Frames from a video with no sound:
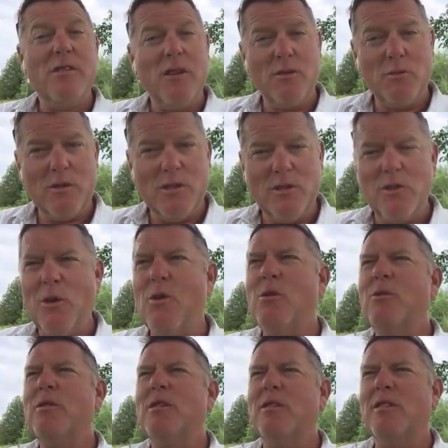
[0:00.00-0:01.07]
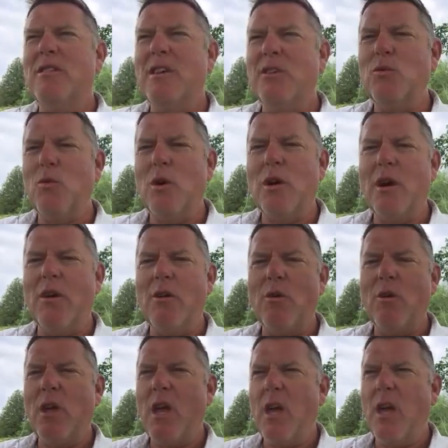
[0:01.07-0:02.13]
does what he's told, things work out
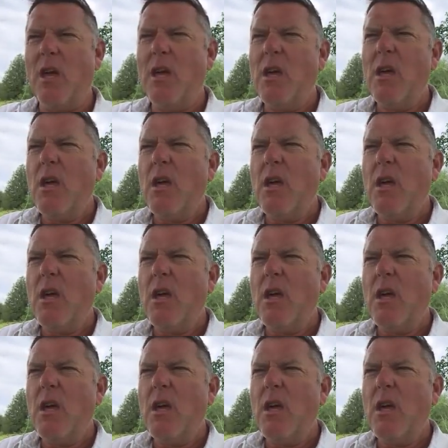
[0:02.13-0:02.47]
okay.